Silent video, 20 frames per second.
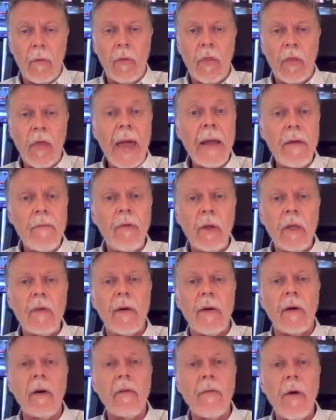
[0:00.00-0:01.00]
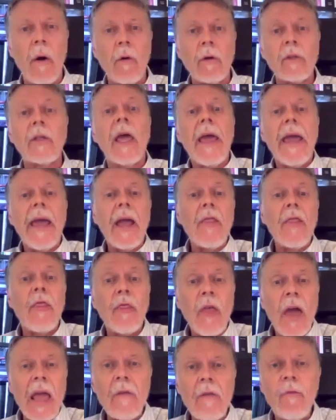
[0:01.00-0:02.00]
thankfully very focused, and
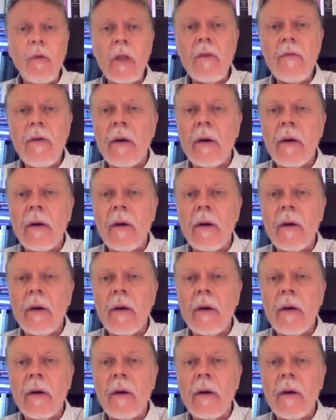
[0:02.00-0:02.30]
thankfully